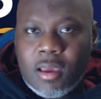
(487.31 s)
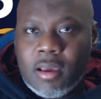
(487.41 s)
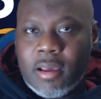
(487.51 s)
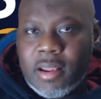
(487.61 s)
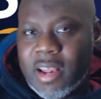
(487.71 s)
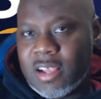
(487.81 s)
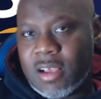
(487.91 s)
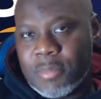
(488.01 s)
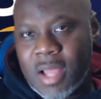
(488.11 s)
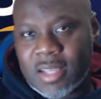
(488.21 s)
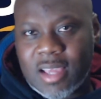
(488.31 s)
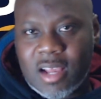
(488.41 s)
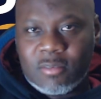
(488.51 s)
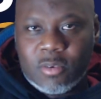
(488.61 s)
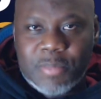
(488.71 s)
And then I'm locked out
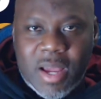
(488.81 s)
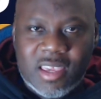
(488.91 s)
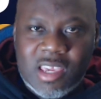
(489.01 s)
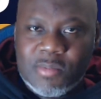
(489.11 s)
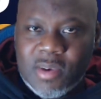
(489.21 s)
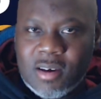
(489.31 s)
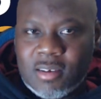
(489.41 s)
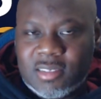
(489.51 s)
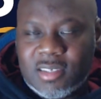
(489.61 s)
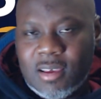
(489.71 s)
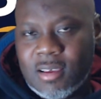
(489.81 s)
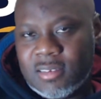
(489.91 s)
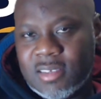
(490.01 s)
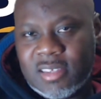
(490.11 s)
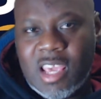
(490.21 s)
with my email. It says
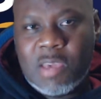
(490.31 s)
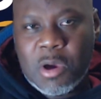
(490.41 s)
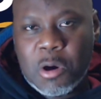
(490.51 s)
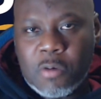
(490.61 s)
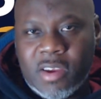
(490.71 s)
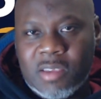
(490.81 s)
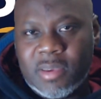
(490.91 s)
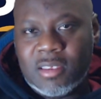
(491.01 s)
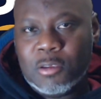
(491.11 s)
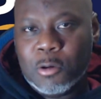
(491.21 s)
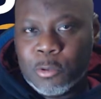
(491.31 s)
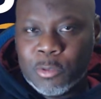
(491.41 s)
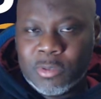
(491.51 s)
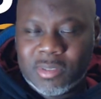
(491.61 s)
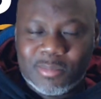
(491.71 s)
this email already been
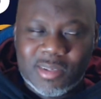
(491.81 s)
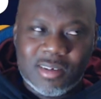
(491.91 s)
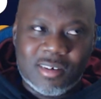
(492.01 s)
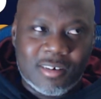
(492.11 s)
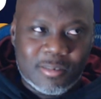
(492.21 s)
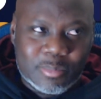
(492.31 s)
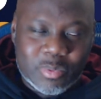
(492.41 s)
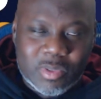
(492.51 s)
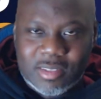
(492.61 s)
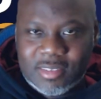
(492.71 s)
used. I'm like, oh boy.